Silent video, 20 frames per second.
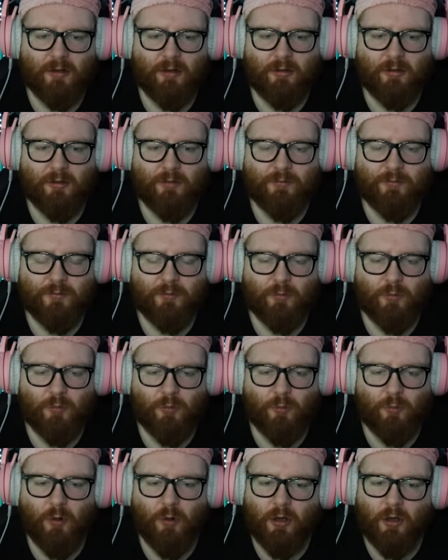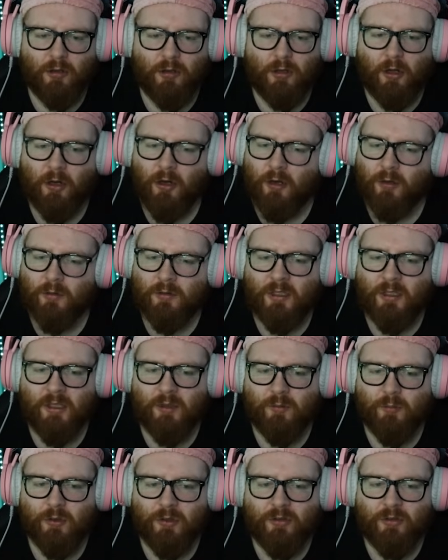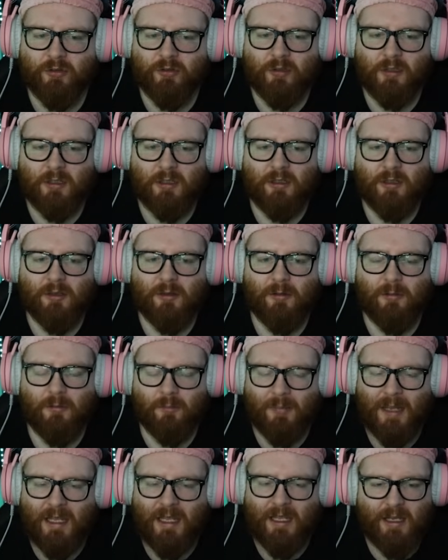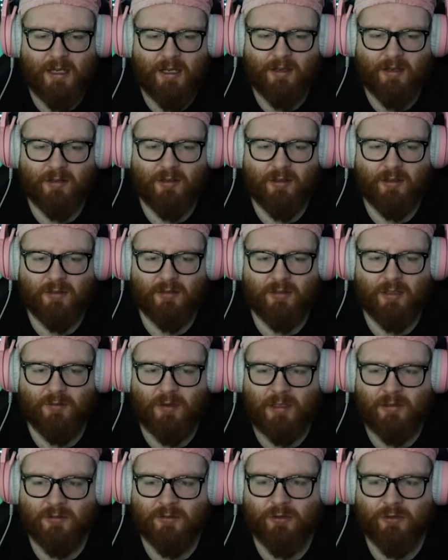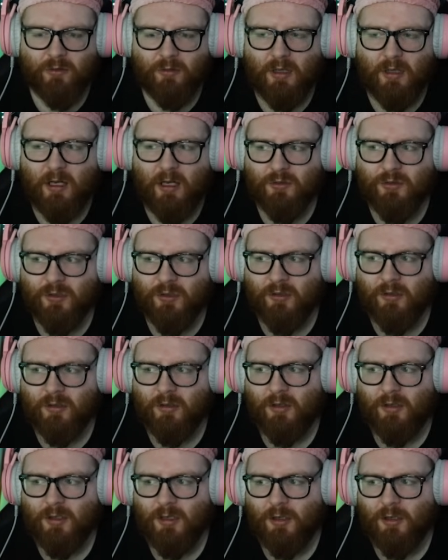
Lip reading: on of what not only was made around 2000,